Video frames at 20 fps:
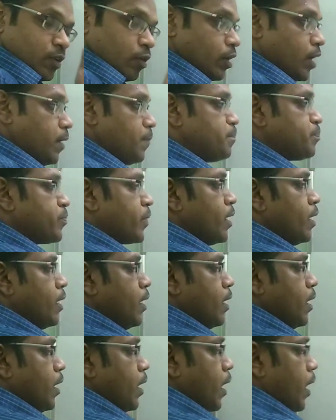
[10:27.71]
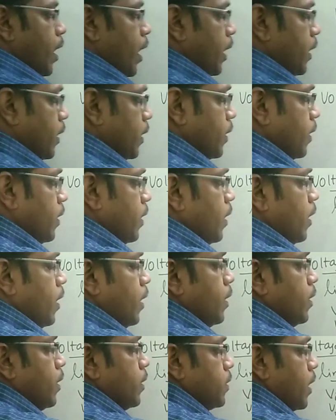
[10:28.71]
Okay, and
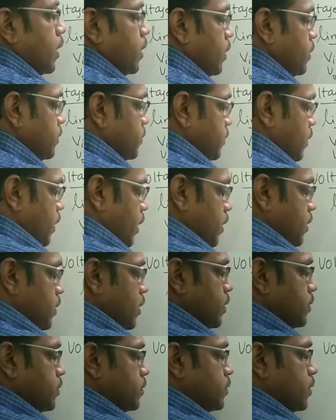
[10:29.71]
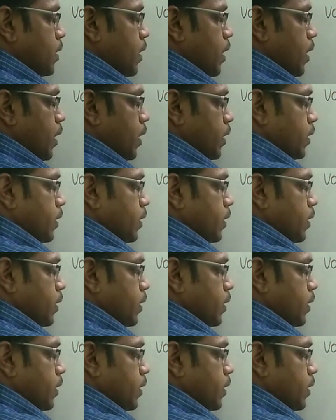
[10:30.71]
that is in this.